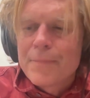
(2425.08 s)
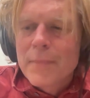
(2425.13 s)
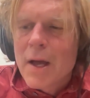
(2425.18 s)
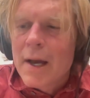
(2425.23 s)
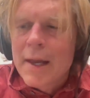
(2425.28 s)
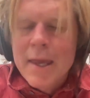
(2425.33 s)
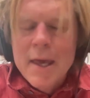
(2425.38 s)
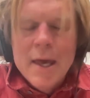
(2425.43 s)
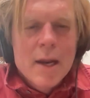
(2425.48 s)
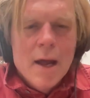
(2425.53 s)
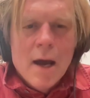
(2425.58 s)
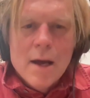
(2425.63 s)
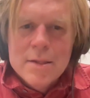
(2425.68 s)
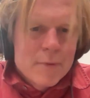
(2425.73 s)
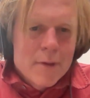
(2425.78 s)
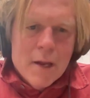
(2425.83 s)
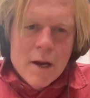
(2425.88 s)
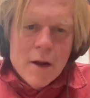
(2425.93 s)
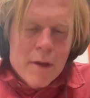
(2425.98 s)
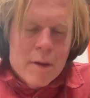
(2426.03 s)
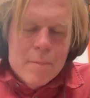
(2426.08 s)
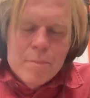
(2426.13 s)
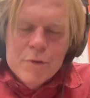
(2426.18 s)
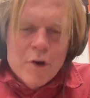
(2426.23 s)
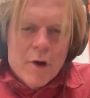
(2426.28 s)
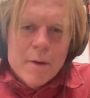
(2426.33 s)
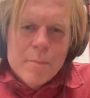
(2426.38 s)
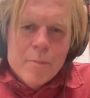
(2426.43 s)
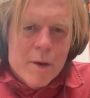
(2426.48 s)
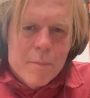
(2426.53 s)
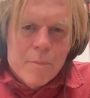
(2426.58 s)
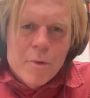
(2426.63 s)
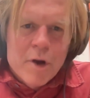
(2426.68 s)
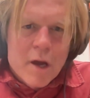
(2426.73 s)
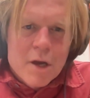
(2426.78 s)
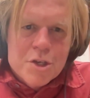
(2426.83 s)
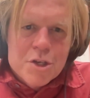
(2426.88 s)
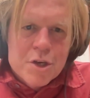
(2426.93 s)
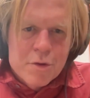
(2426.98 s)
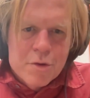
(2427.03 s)
a kid on, during
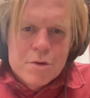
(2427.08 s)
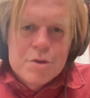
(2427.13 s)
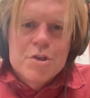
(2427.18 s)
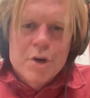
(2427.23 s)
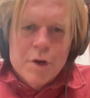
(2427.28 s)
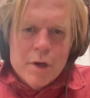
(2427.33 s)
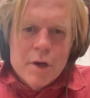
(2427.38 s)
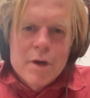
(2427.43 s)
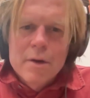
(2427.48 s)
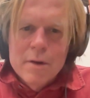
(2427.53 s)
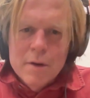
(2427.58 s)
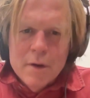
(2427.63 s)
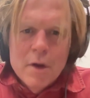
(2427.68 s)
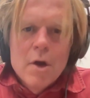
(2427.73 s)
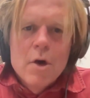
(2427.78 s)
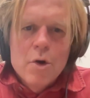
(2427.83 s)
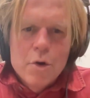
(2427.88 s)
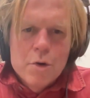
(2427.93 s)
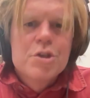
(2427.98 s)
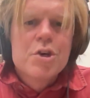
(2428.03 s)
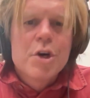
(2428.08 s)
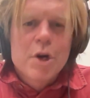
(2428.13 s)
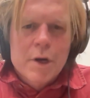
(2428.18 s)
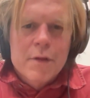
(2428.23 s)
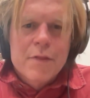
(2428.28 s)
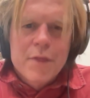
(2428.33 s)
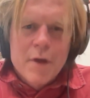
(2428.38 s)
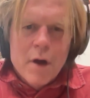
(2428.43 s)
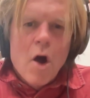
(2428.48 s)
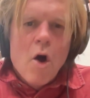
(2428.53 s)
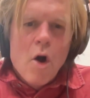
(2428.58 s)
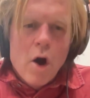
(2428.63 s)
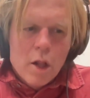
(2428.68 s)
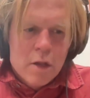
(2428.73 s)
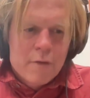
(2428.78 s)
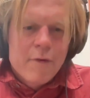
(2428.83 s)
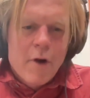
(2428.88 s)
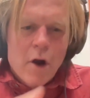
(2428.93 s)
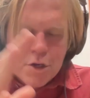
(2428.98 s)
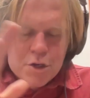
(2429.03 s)
pre-production who took
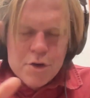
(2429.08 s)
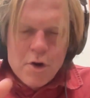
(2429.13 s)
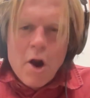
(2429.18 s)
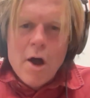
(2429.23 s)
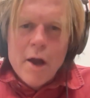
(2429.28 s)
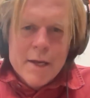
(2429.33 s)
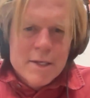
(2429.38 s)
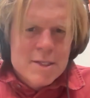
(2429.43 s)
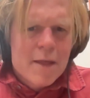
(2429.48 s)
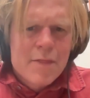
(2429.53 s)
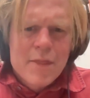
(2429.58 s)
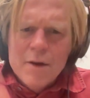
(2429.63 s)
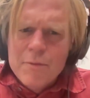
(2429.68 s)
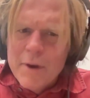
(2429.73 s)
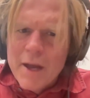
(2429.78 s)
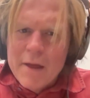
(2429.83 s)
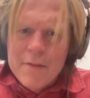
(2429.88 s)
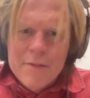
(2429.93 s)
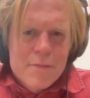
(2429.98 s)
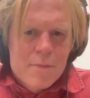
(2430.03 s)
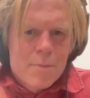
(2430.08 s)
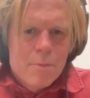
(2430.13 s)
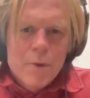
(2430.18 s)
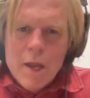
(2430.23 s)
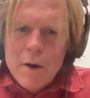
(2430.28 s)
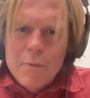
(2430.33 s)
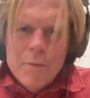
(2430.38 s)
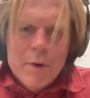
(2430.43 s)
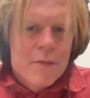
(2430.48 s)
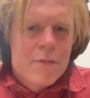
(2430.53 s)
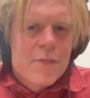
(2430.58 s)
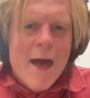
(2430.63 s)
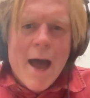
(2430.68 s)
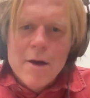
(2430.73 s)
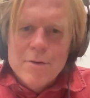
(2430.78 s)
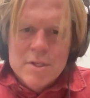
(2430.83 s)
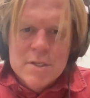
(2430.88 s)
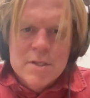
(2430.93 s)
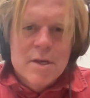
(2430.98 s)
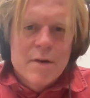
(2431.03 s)
all of our drawings. I think we had
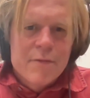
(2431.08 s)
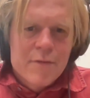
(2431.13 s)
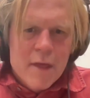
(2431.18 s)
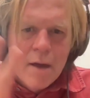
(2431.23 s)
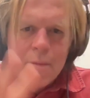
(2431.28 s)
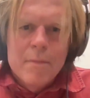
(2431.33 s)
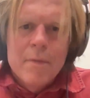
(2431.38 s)
thousands of them.